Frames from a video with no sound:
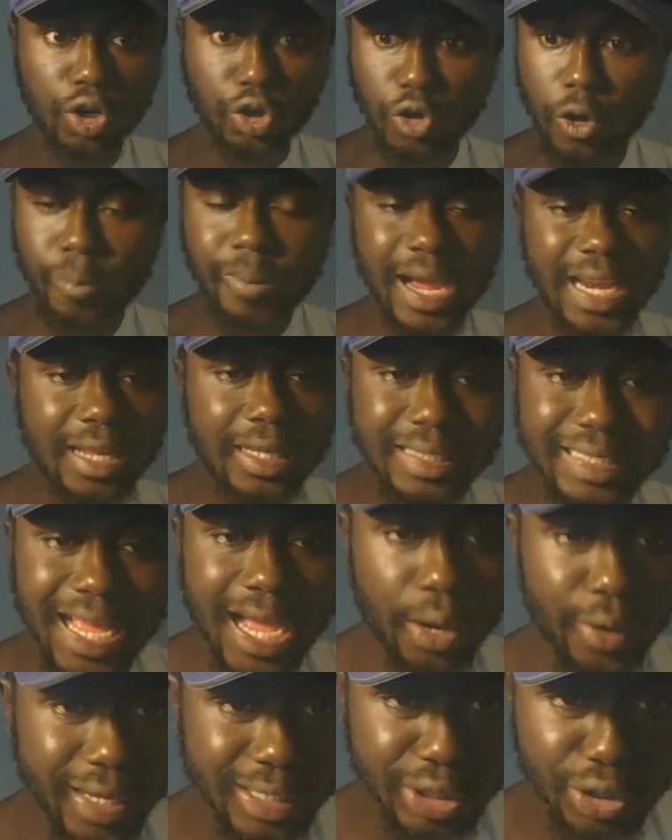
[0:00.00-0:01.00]
Nobody is
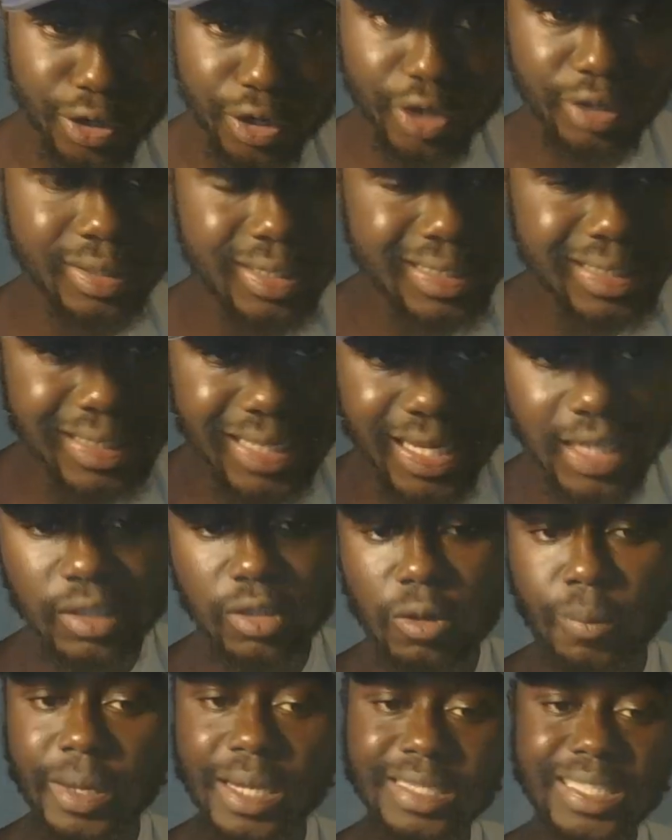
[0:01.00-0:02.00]
out here to hurt these kids.
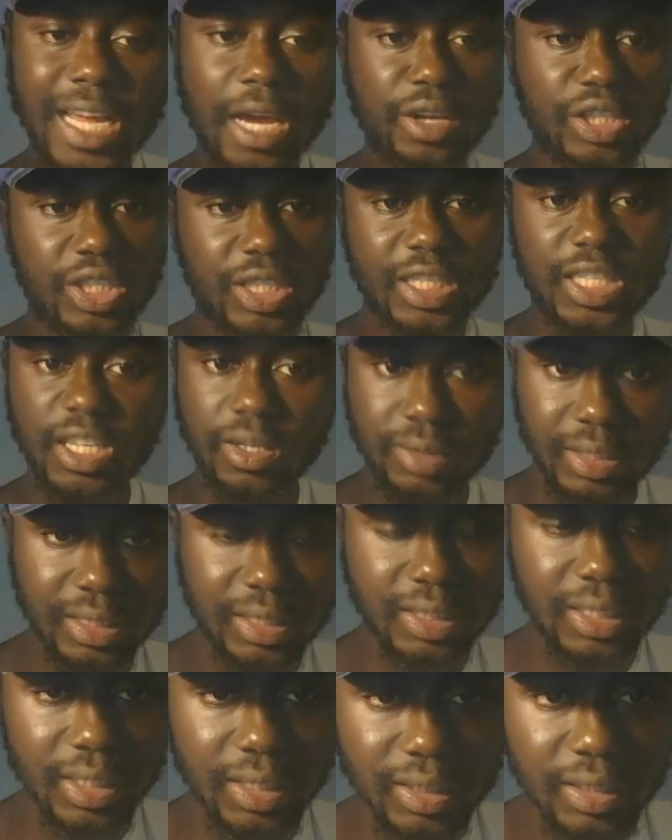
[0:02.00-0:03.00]
Nobody's out here to kill
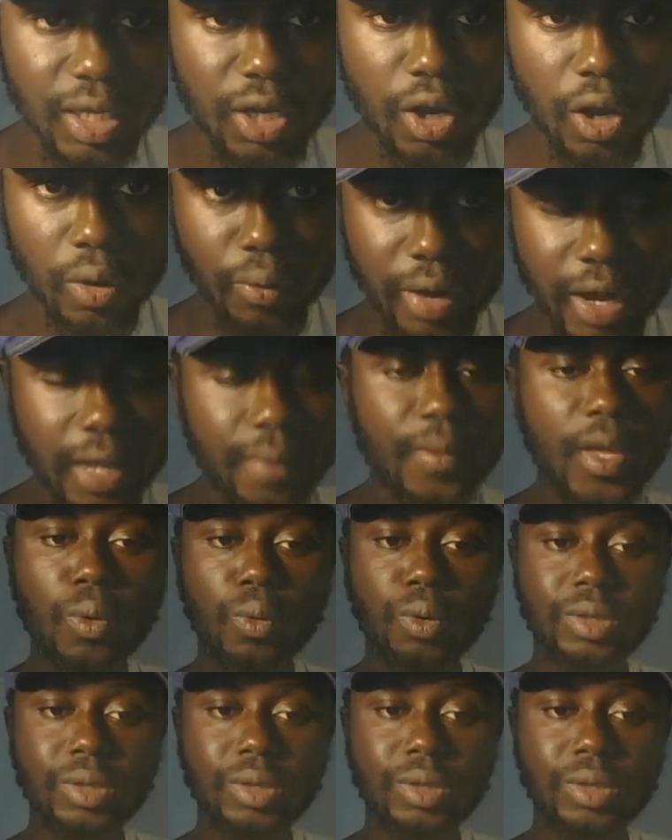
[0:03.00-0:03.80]
these kids. Alright?